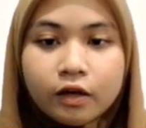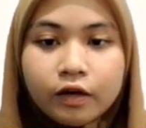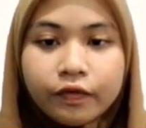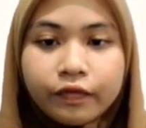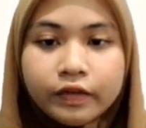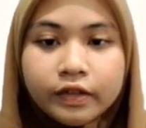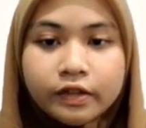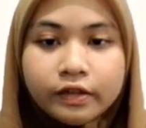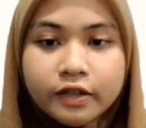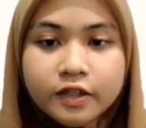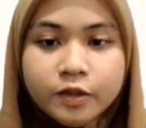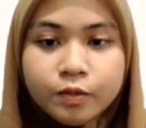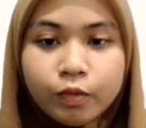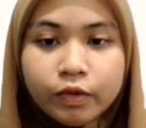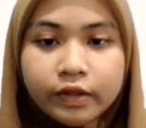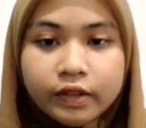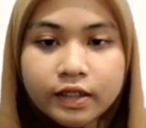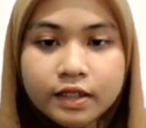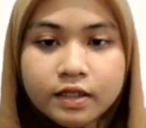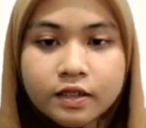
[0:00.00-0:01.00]
the
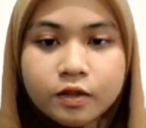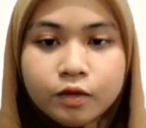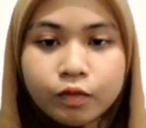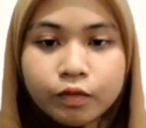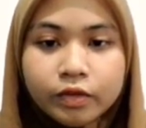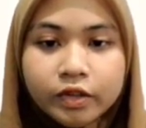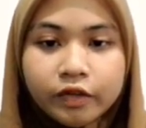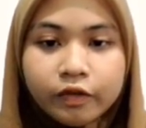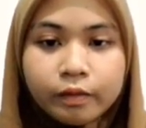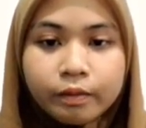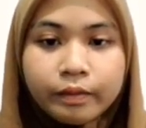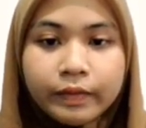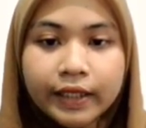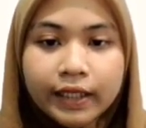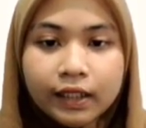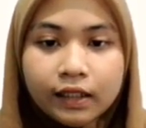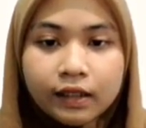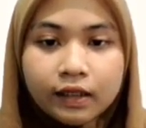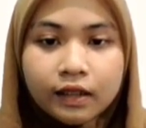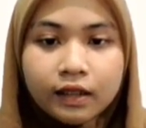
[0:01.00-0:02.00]
respondents were
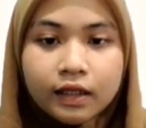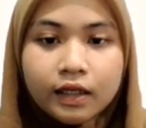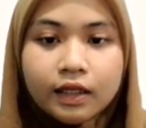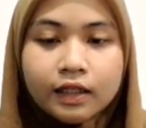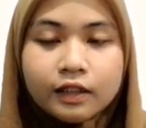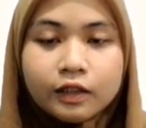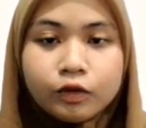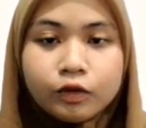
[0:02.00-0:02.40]
male and